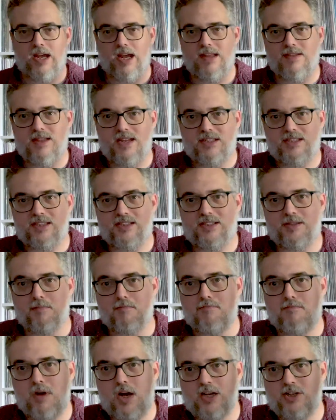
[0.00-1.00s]
And this is a
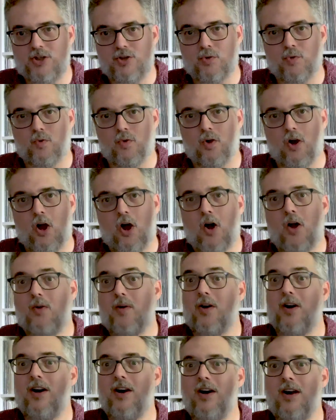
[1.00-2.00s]
much
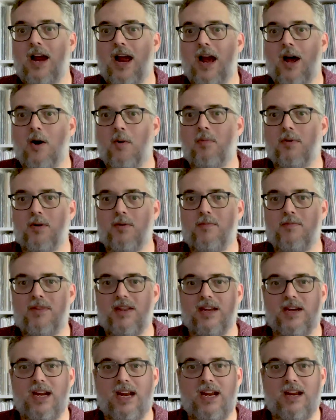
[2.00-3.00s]
rawer album
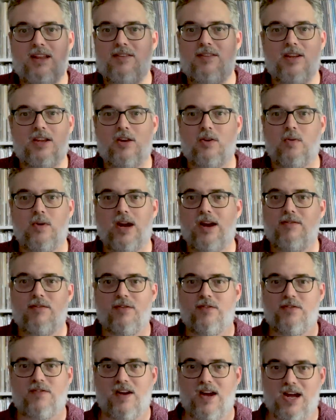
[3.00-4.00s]
than anything you would ever
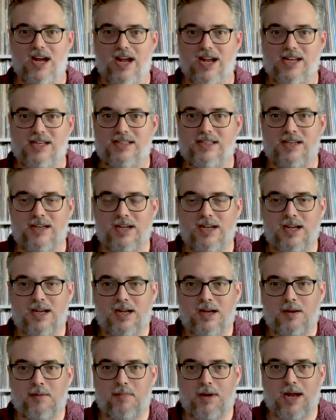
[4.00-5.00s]
find
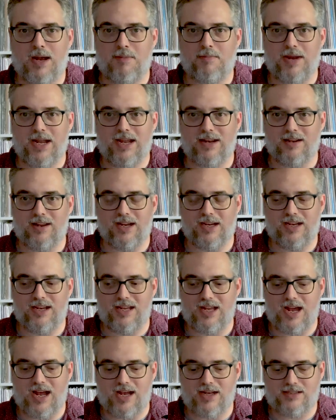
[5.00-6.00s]
by a band like
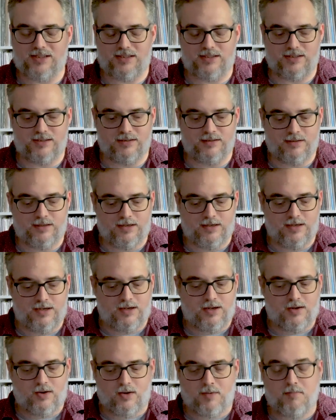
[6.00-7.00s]
Yes,
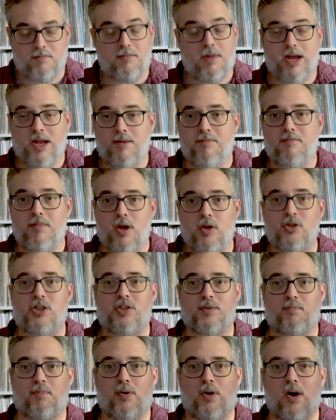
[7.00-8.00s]
or in
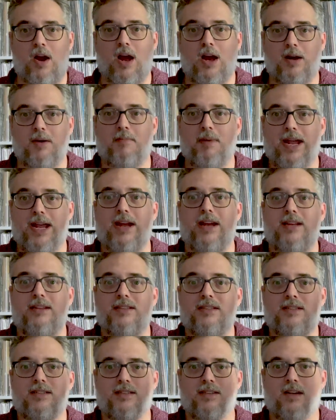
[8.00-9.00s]
most prog
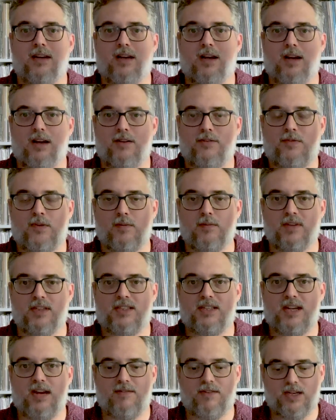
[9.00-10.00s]
bands from the
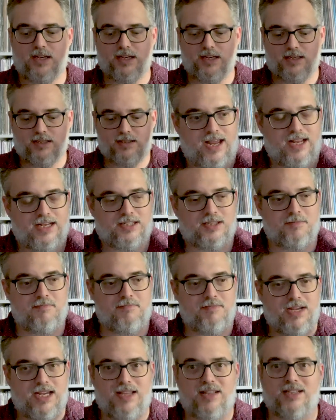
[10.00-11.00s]
70s. To
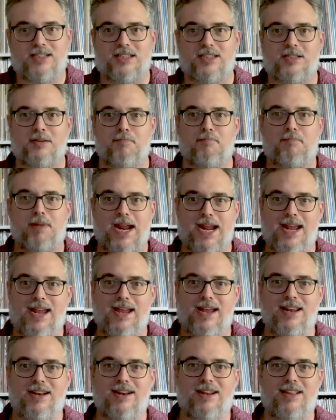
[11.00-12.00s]
me, this is a
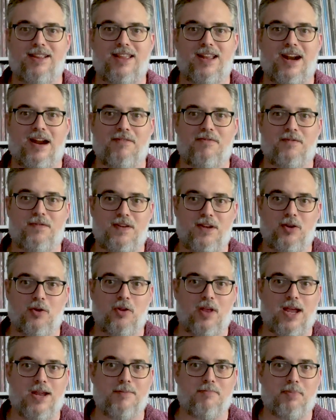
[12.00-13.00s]
band that I feel
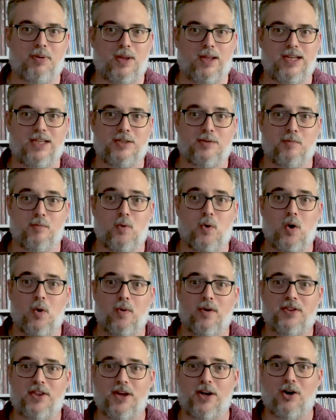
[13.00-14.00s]
like plays more
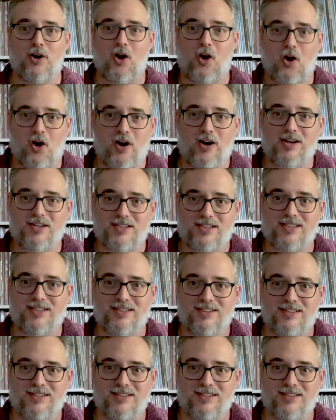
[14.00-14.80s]
with their heart